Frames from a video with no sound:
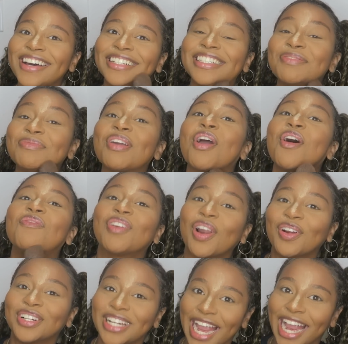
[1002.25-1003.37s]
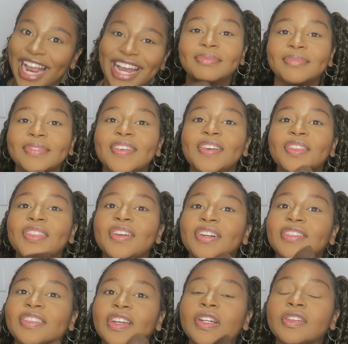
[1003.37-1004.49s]
She be flirting. You know,
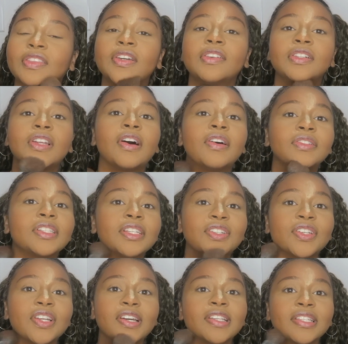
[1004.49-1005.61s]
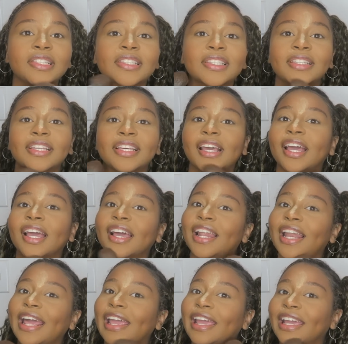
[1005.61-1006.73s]
they're down to just
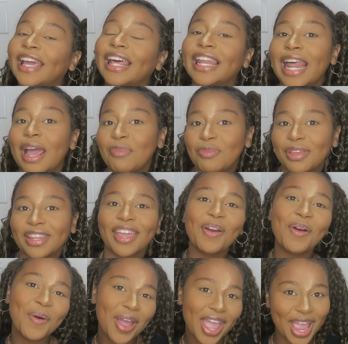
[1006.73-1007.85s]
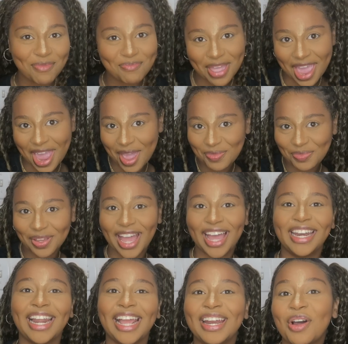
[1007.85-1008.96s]
like let me be like, oh hey babe,
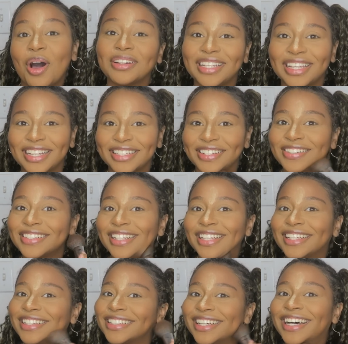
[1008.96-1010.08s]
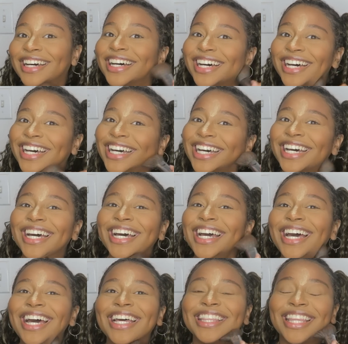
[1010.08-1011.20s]
and like not take it seriously.
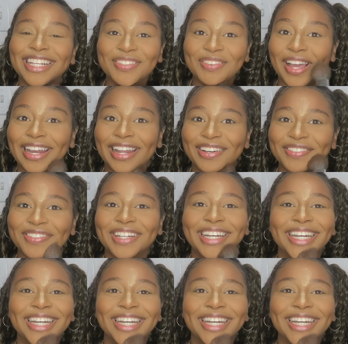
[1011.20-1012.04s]
That's what I love.